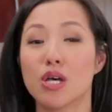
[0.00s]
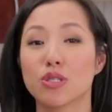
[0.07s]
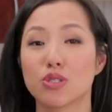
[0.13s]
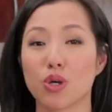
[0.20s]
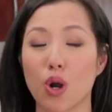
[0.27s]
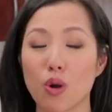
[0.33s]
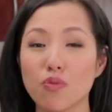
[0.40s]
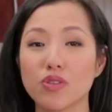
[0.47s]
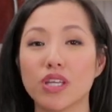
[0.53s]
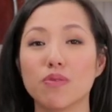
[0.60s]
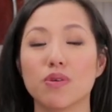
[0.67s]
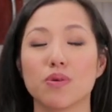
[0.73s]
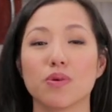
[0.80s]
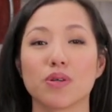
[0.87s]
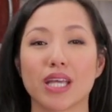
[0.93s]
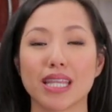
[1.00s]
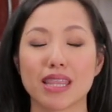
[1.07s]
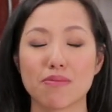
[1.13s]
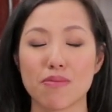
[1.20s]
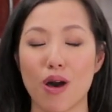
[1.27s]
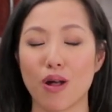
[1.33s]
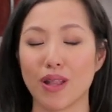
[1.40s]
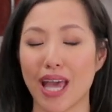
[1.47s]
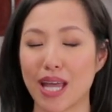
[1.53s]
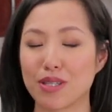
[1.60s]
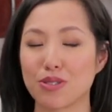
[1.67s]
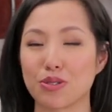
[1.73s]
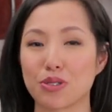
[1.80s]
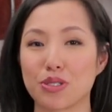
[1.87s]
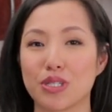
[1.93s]
So hopefully we will get them all
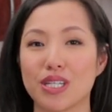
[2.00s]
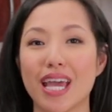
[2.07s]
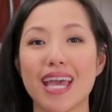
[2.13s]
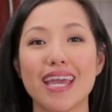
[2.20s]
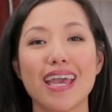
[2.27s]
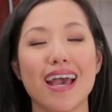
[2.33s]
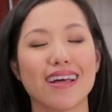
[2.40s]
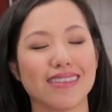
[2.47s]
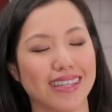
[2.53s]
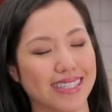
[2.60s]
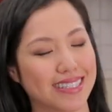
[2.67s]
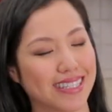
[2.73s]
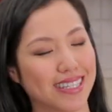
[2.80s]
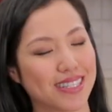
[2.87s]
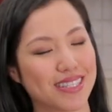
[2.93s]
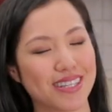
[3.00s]
answered today. Let's get